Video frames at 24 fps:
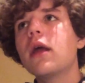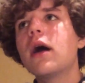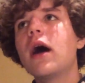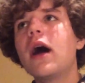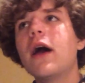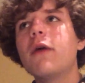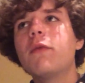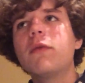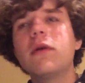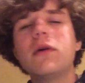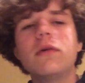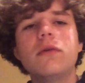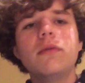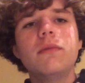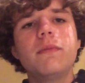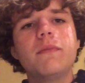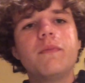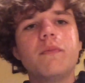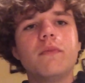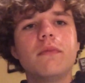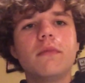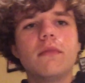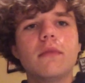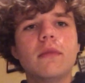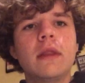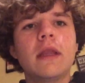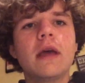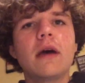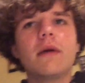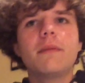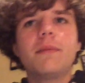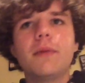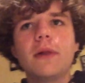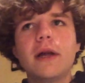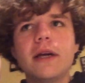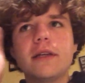I will
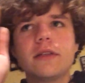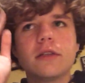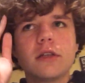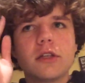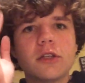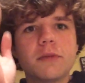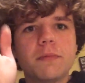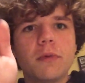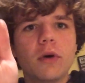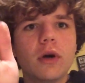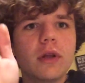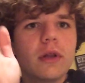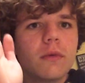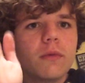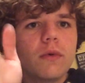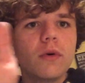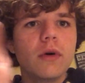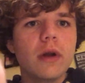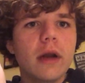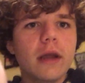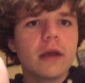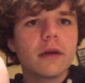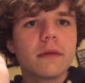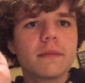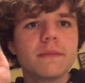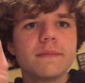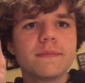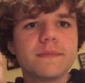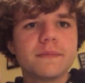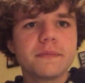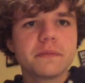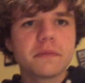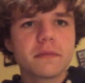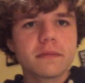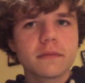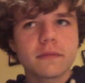now place a spoiler warning
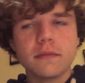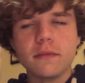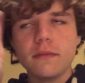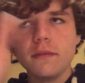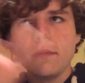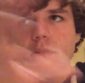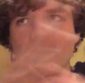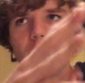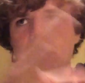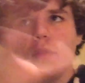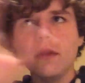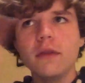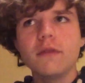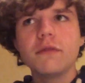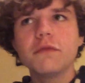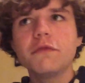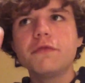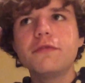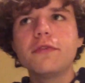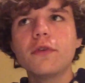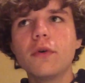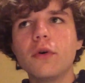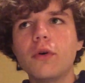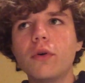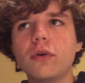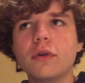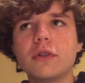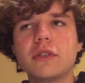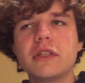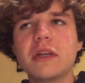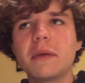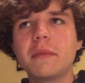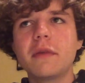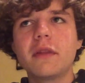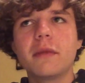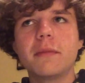for
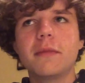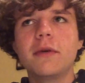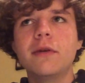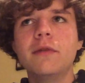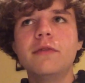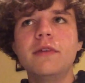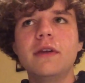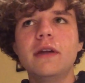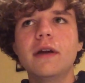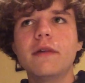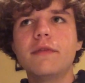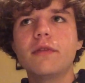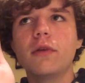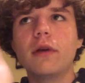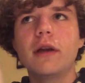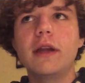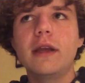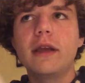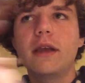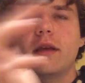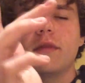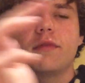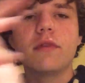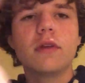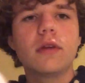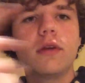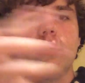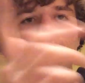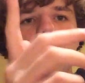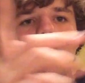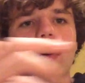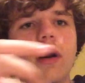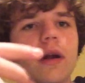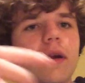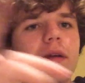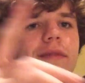some of the movie. I've already given you
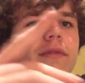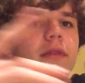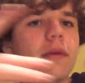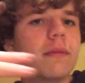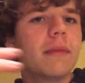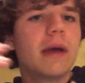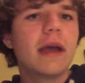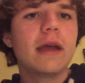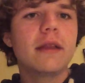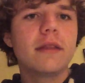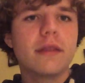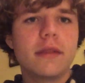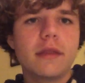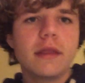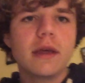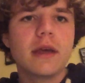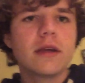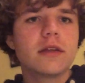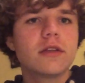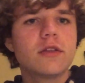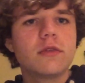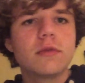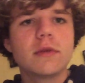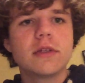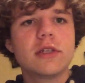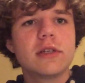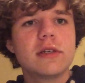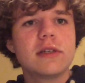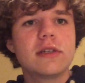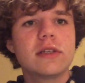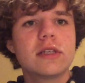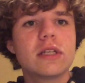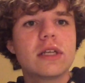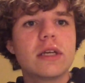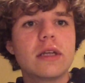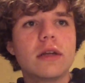one of the main things, which
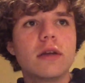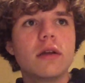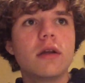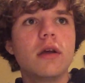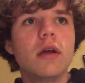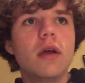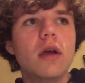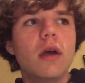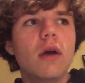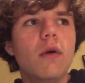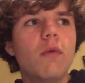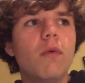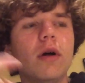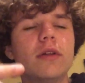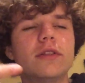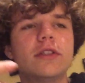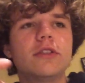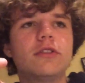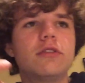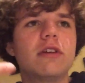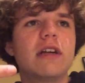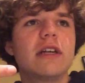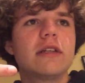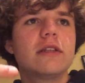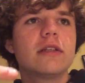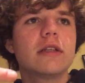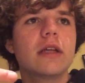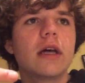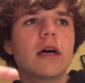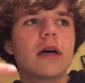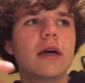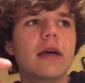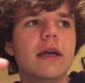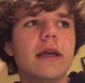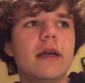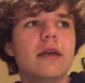is that Walter
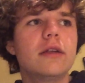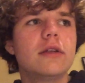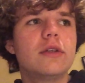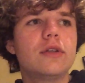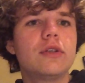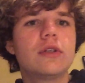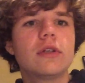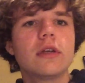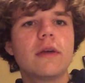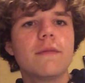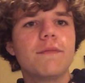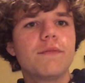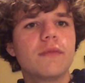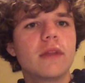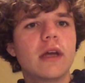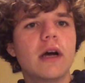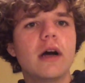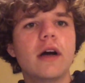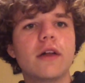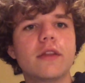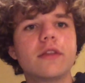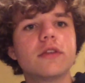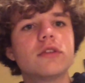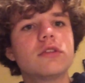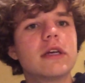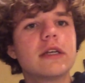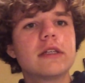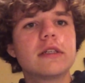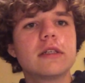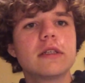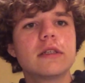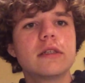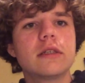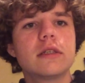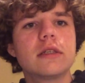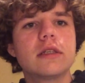Tressler is Arthur
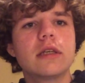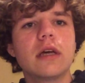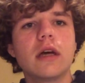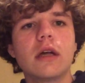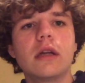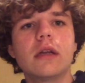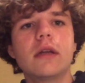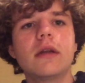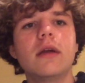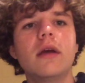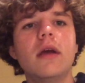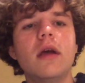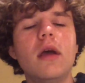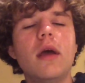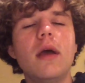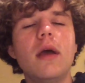Tressler's son.